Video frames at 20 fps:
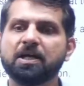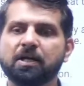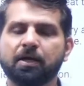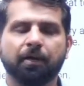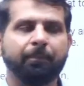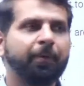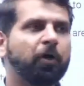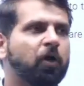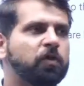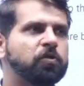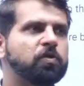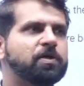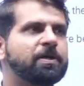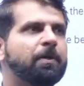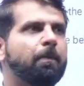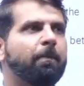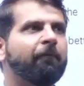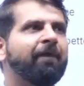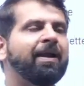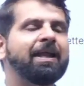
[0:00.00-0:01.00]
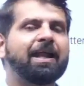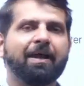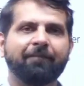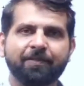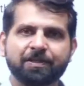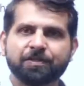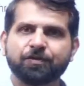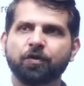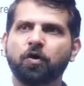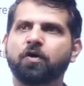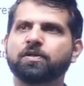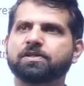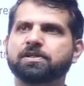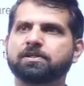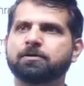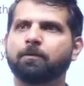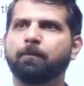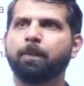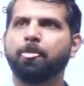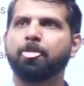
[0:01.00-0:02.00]
Because you see, when Levi-Strauss
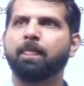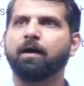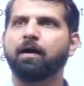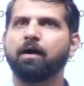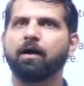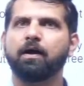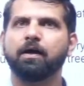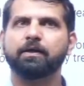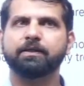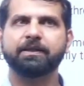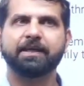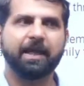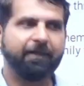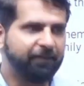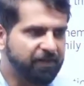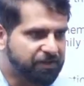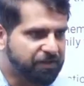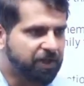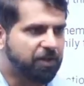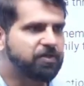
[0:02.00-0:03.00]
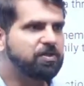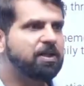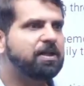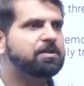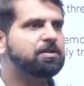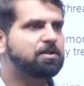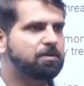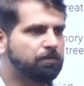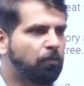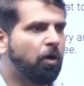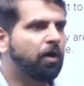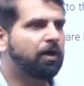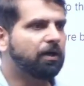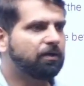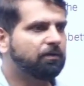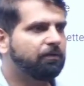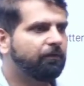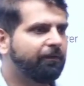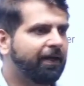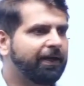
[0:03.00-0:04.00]
gave his structuralist model,
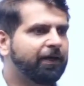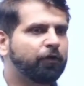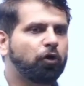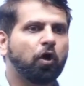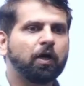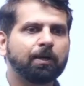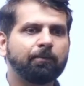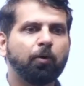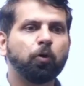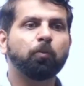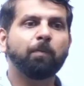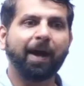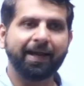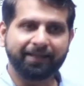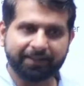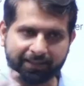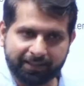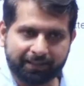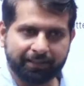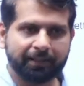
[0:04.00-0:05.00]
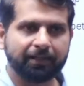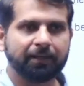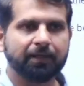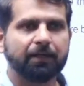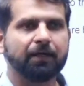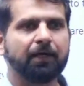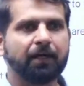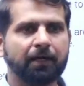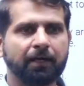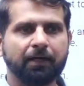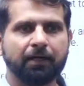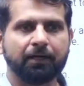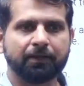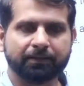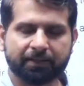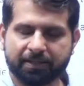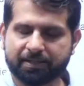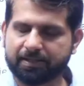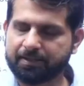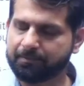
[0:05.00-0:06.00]
when he talked about binary
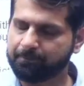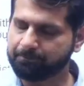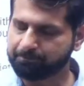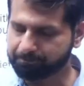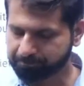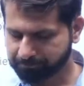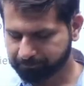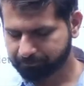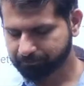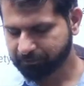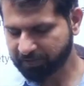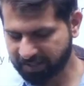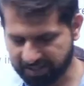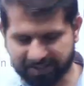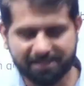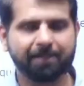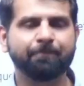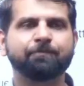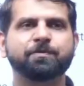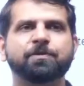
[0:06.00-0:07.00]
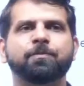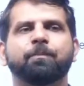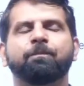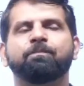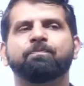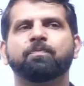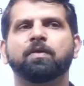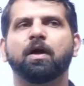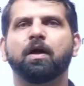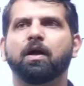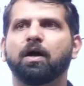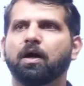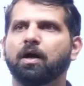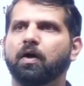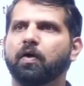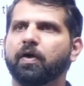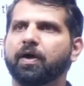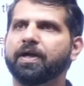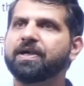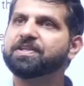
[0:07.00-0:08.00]
systems,
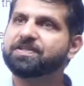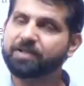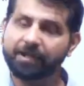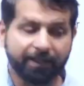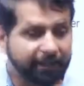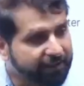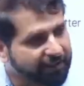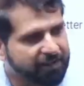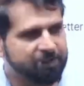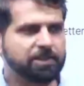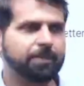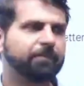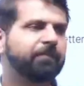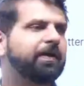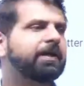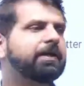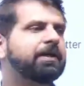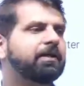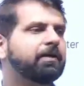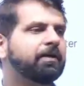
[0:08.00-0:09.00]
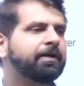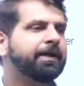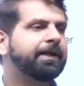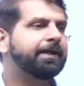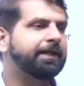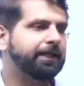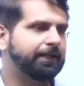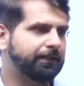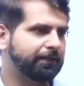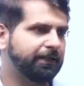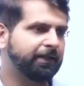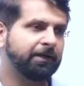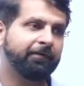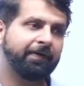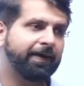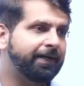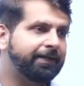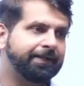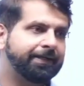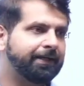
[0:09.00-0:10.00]
he studied kinship very detailed,
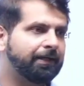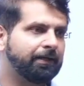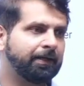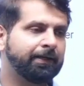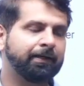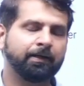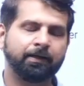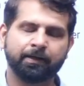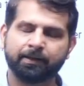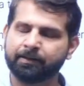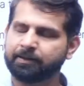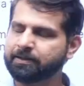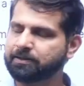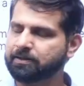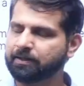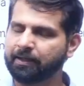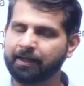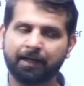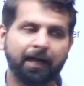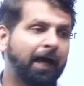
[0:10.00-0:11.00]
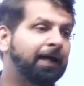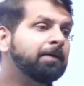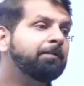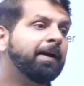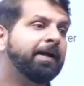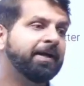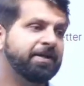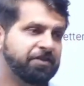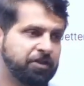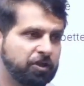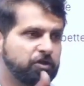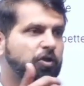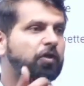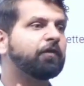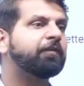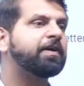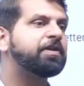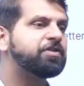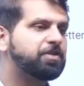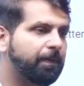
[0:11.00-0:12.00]
in this elementary structure of
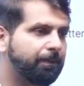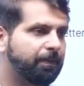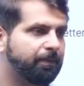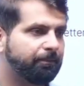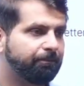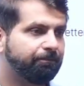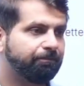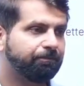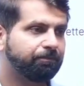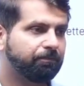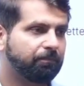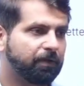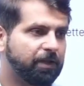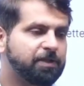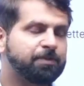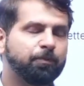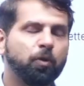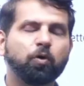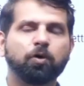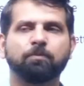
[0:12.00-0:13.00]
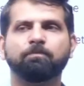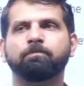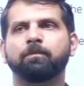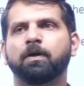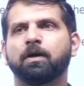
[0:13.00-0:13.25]
kinship, his book.